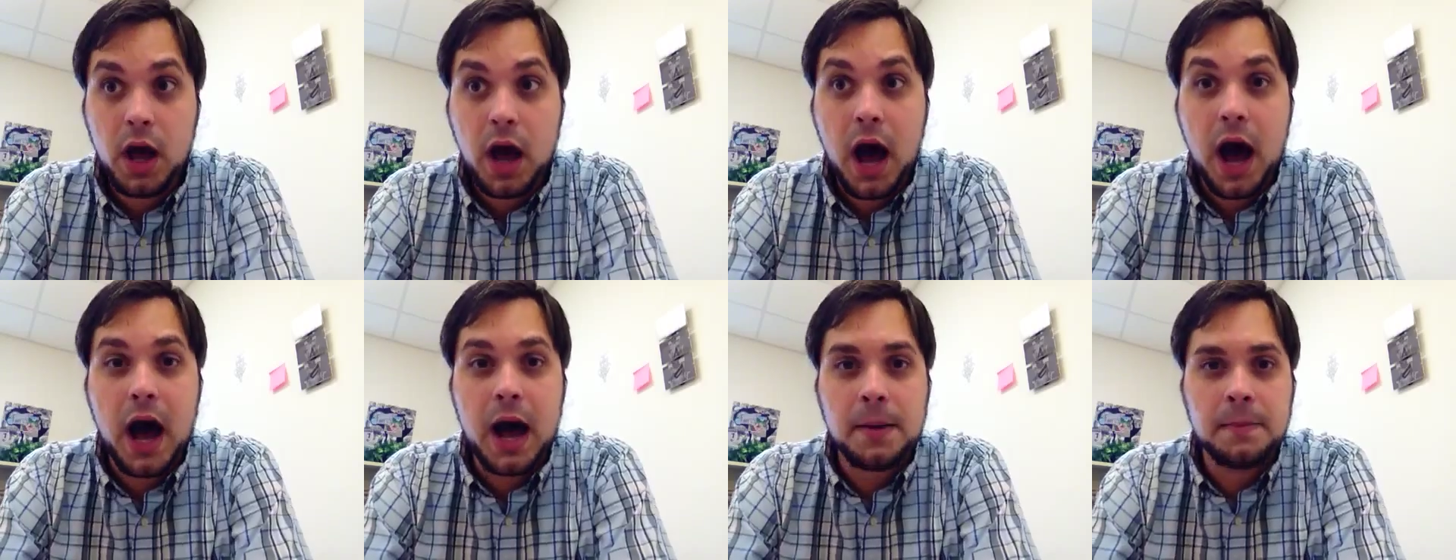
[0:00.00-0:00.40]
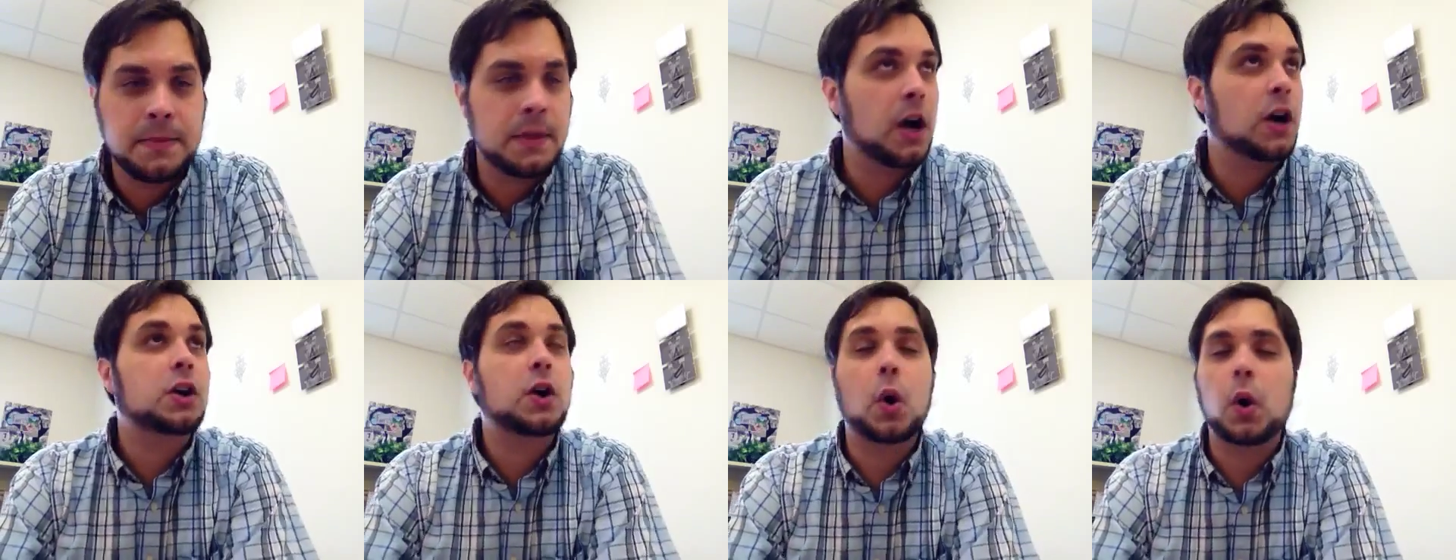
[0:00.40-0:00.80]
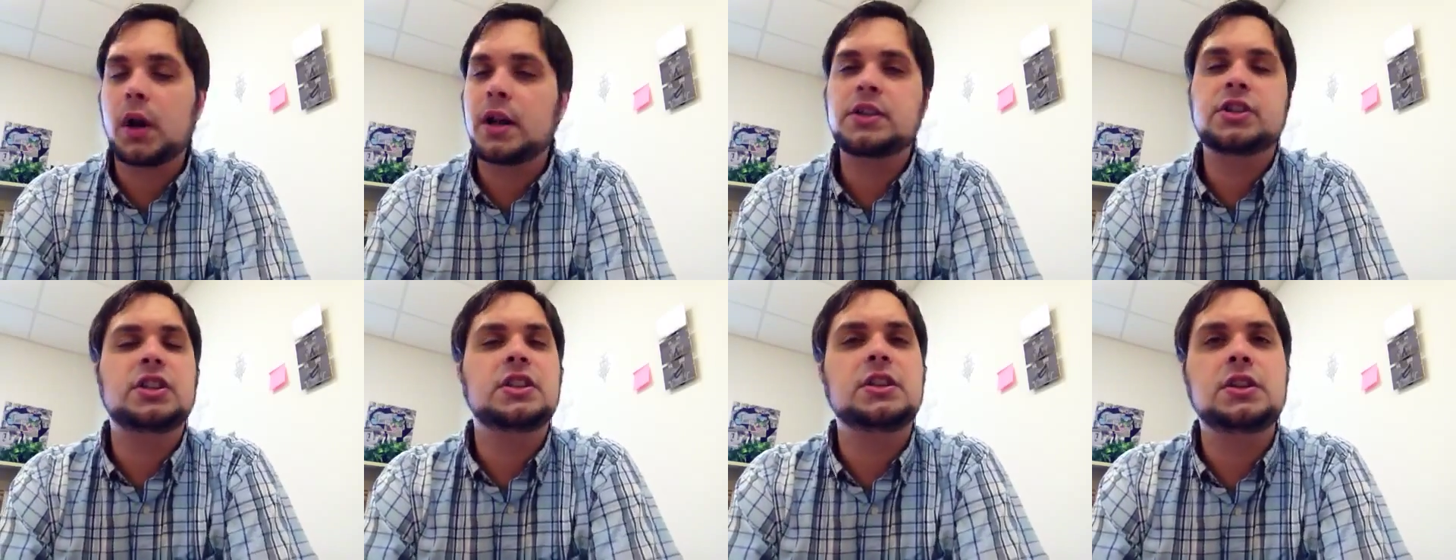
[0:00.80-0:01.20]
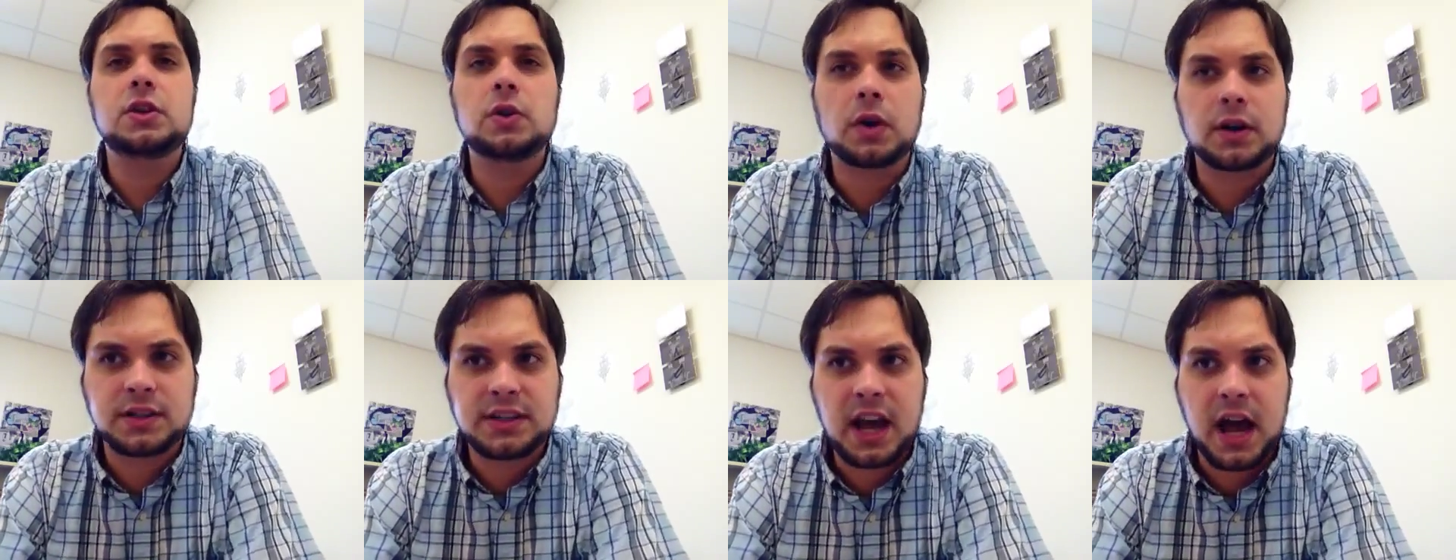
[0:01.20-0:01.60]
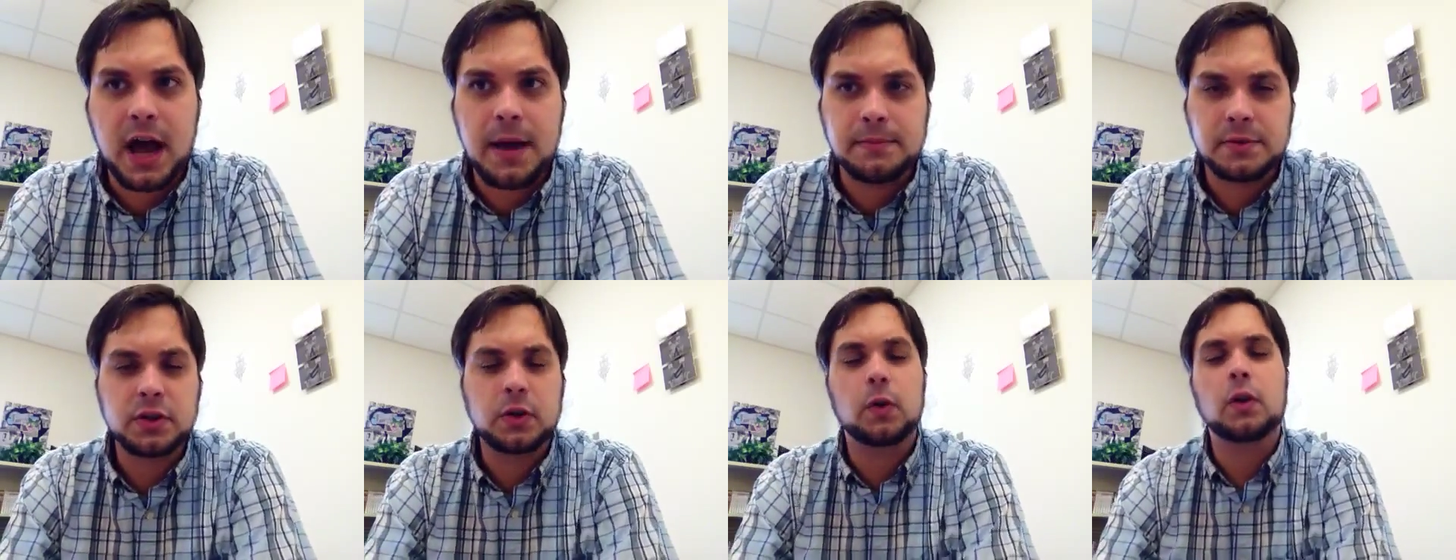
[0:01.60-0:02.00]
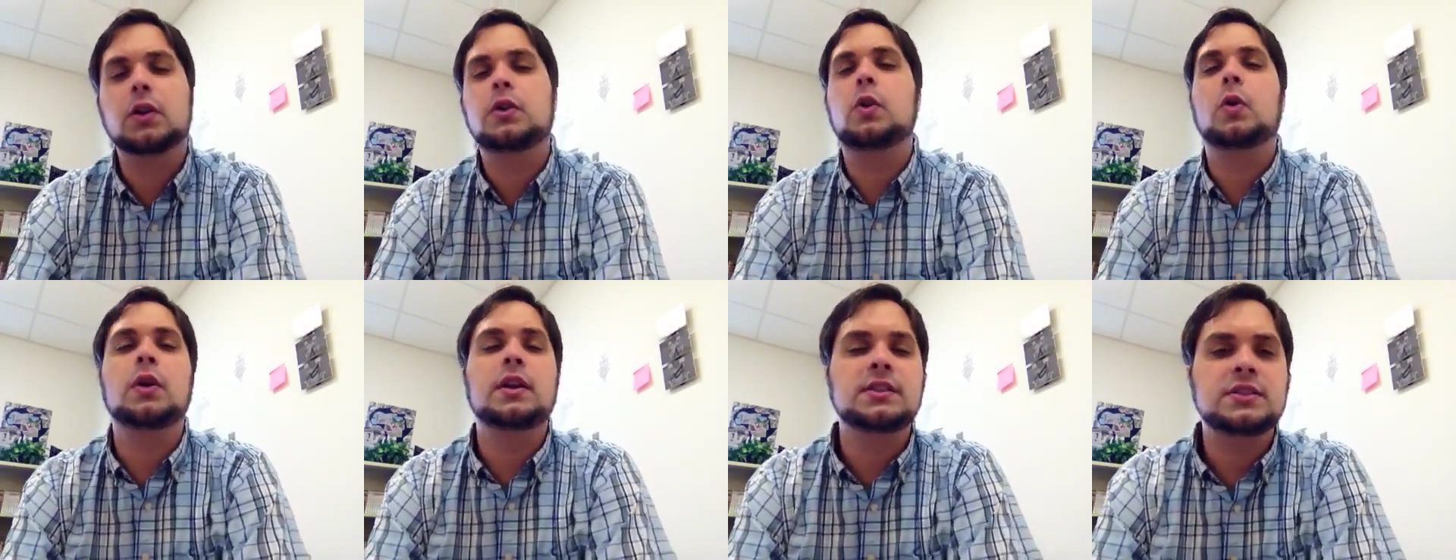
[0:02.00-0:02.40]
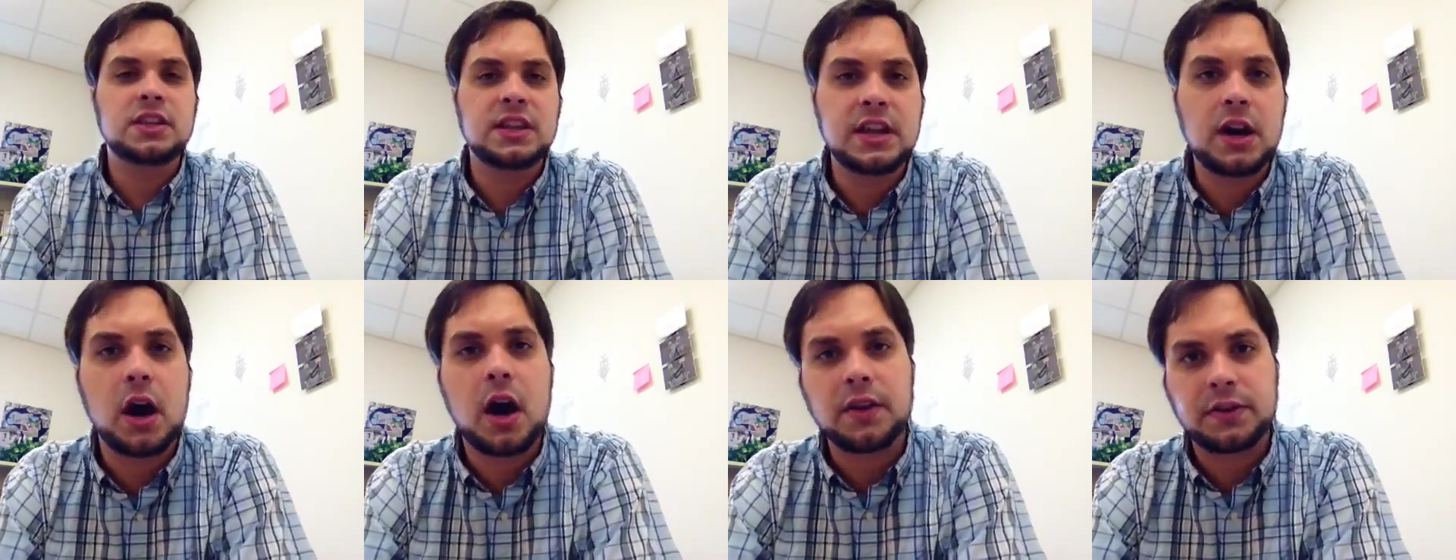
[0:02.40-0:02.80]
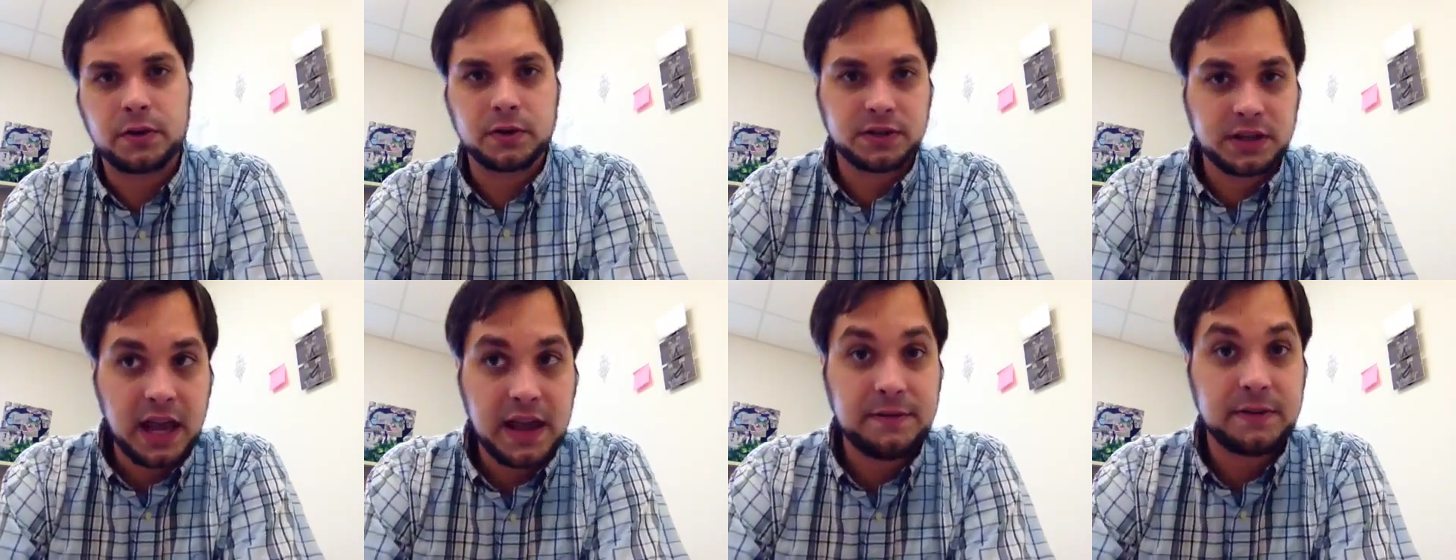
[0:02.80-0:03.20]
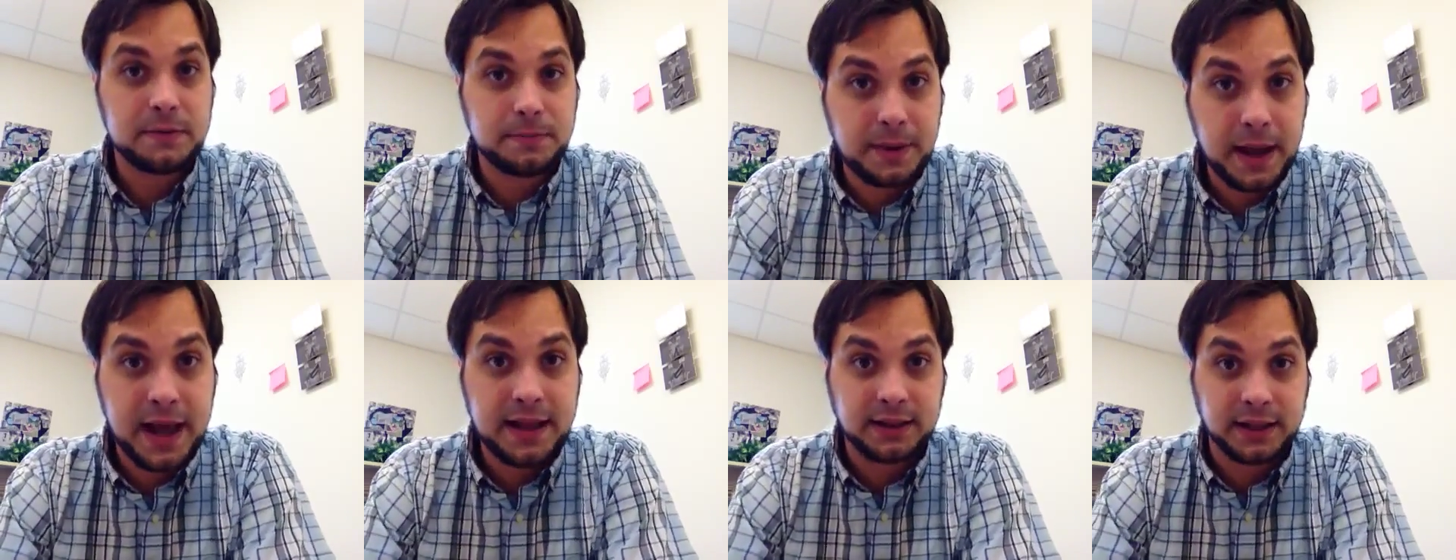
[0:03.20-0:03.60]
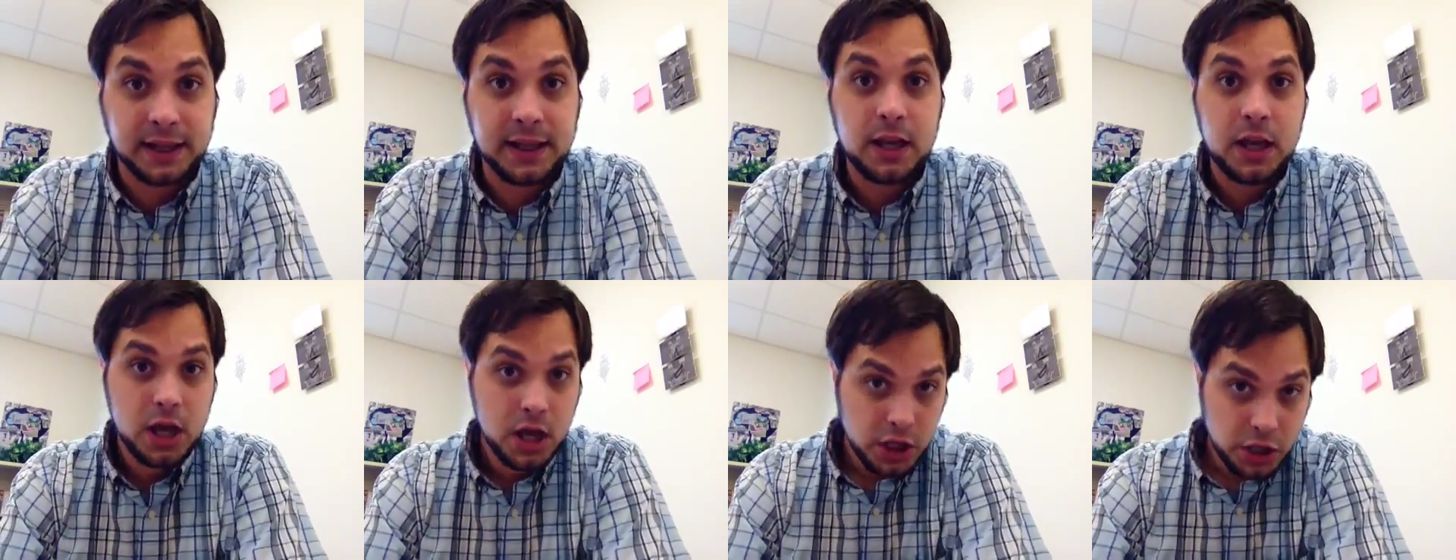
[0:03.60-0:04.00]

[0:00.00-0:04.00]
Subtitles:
the New York Times, or according to the author David Bailey.